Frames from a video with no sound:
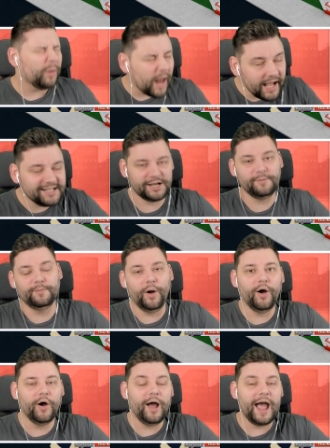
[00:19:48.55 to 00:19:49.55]
Play some
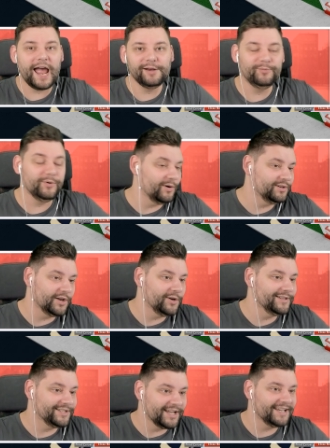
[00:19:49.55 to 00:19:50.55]
more, and we'll do
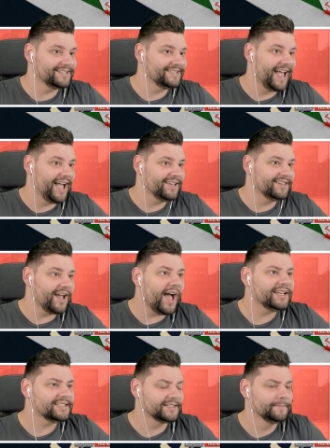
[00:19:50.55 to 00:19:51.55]
just that.
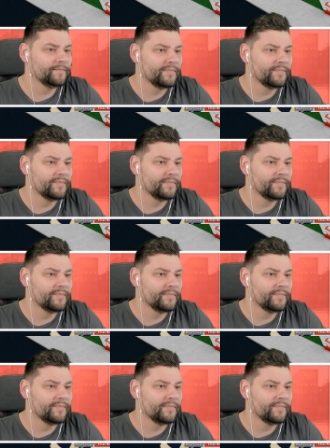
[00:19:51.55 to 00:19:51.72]
Guys,